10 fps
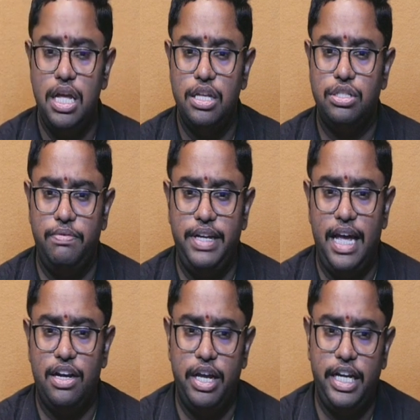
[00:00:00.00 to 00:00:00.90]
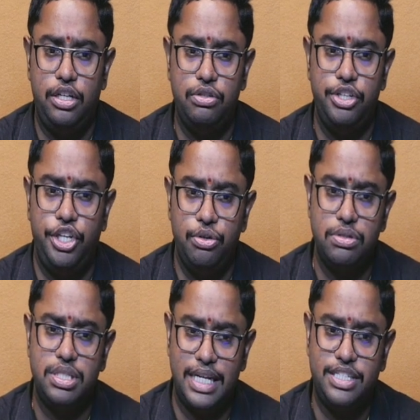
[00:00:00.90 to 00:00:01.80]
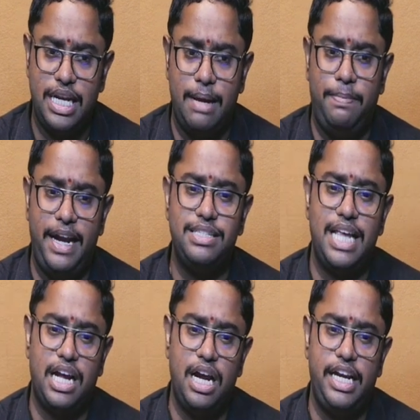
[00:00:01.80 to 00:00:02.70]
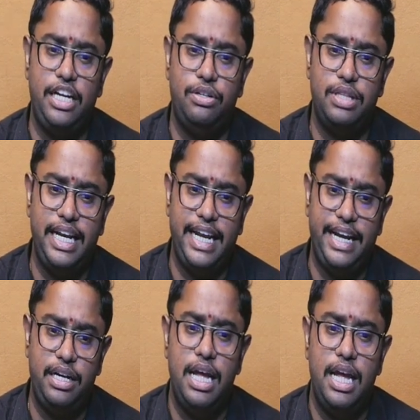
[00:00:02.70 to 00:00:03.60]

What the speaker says: So we are going to use such templates according to the need,